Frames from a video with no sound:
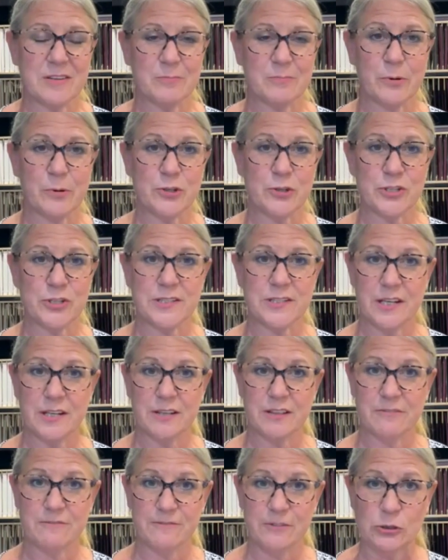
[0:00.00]

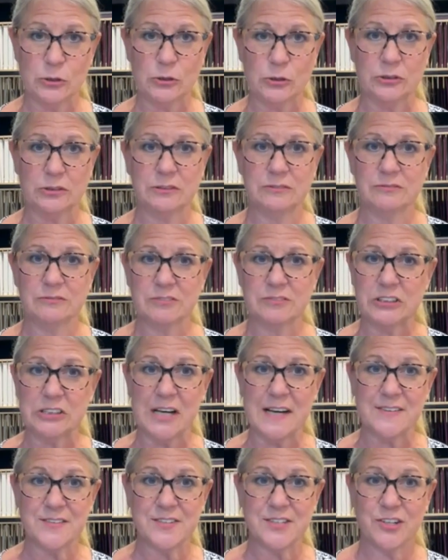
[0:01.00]
purchasing the full
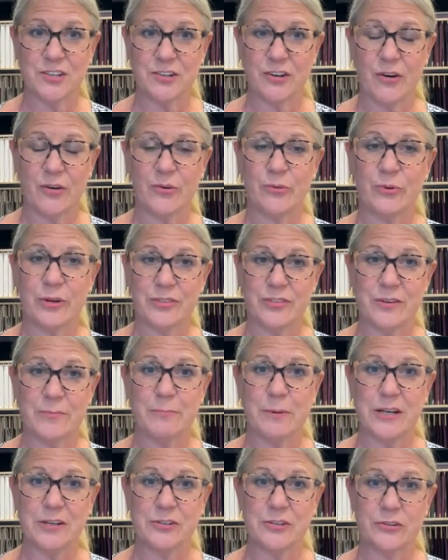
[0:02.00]
class to go with the
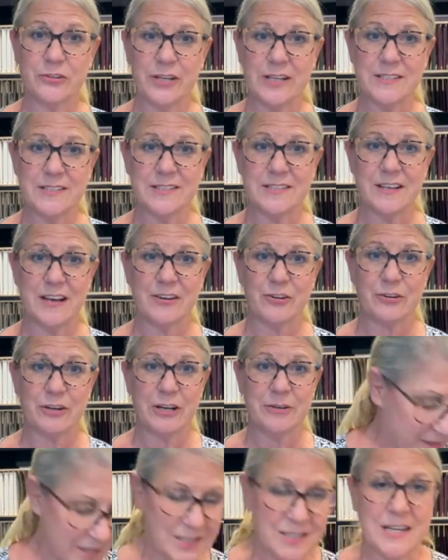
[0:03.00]
bundle,
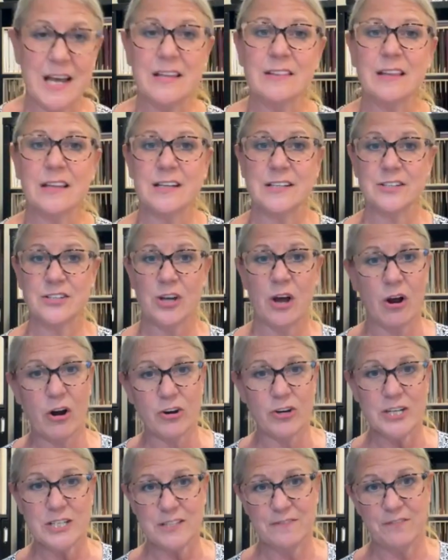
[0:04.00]
etc. The deadline to
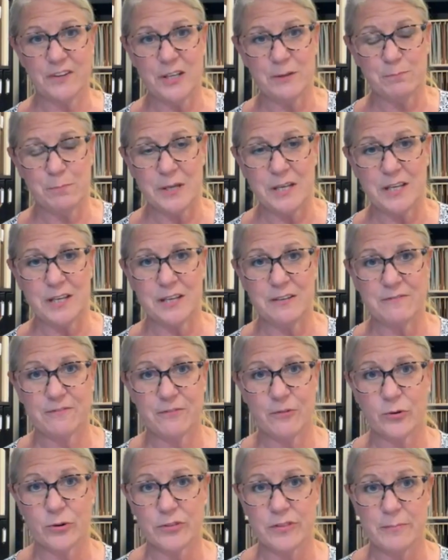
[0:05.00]
RSVP
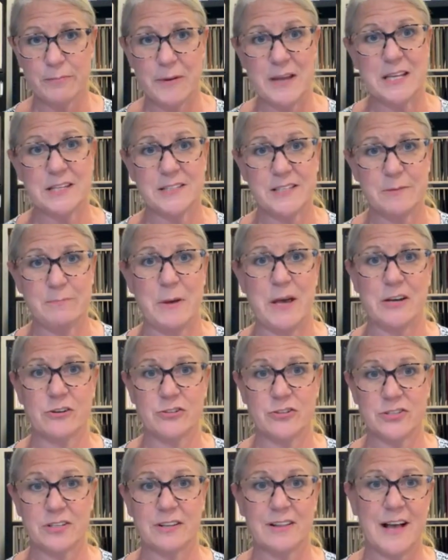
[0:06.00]
for the Pansy
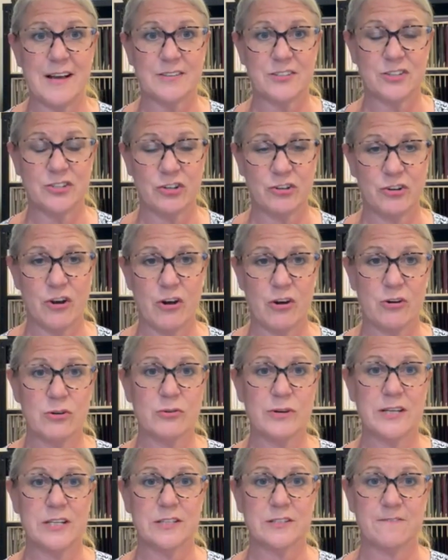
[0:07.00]
Petals class to
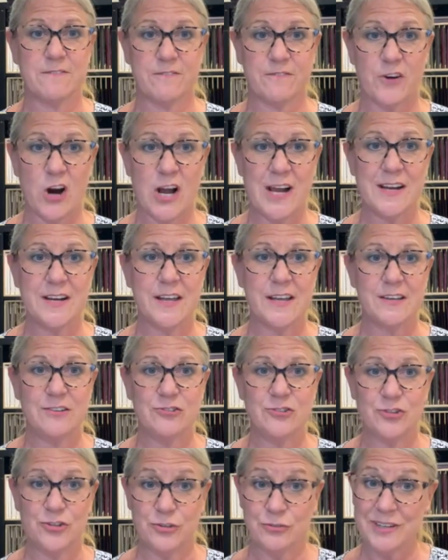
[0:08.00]
go is
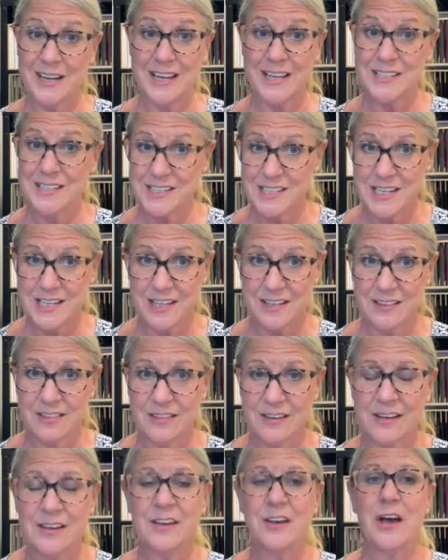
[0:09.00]
Friday, June 18th.
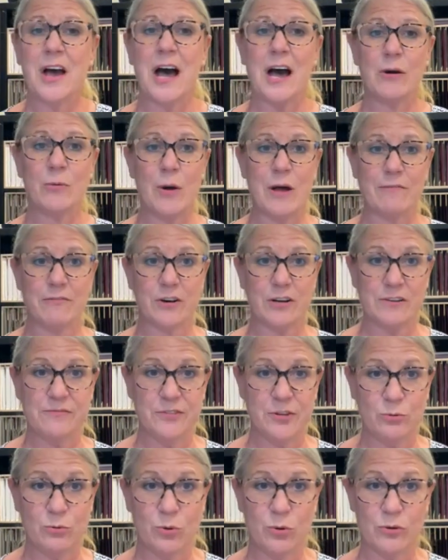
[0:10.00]
However, if
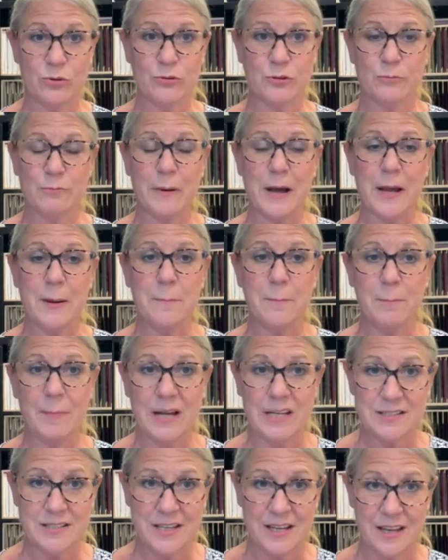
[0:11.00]
you order by
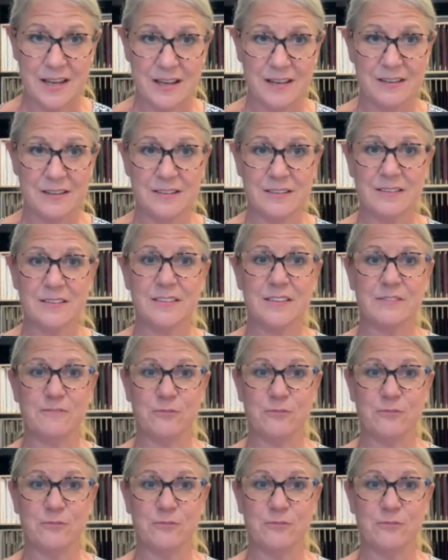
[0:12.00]
Monday, the